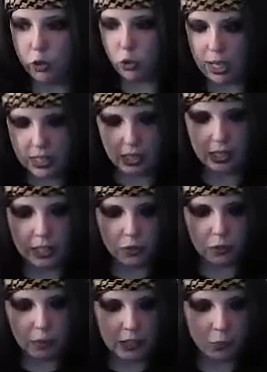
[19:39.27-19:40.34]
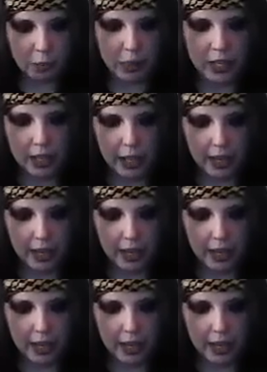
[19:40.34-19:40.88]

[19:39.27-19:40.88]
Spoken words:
dressing as me,